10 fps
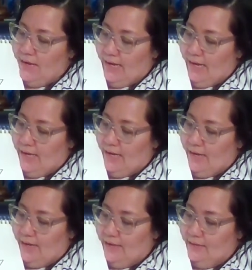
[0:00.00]

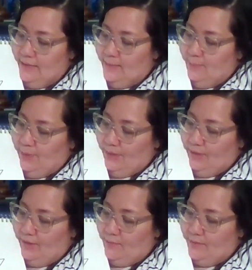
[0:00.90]
and this
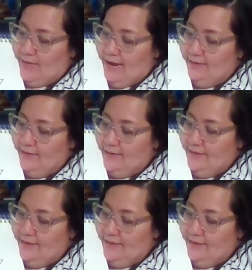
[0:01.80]
bird was acting like